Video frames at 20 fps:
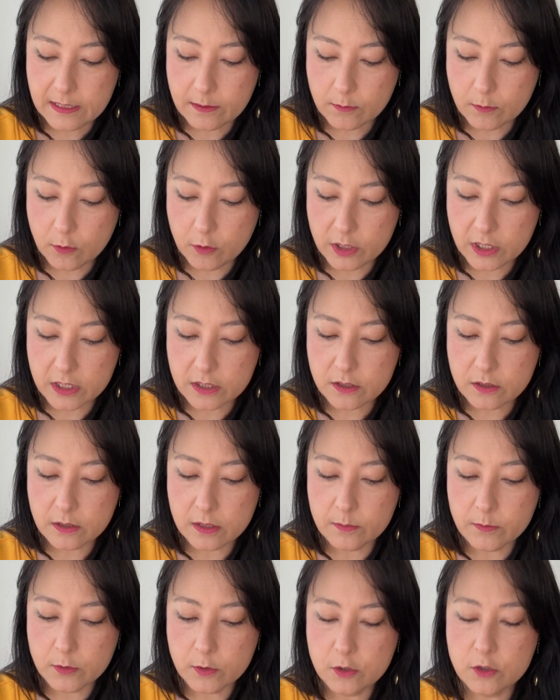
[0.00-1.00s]
I'm
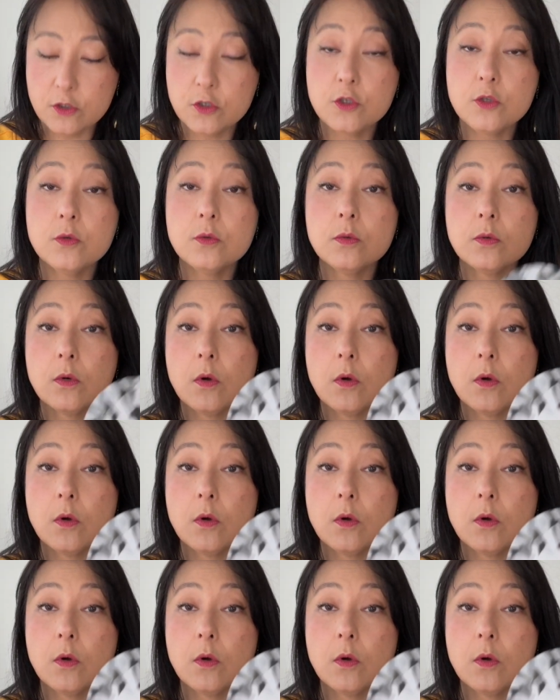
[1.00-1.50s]
going to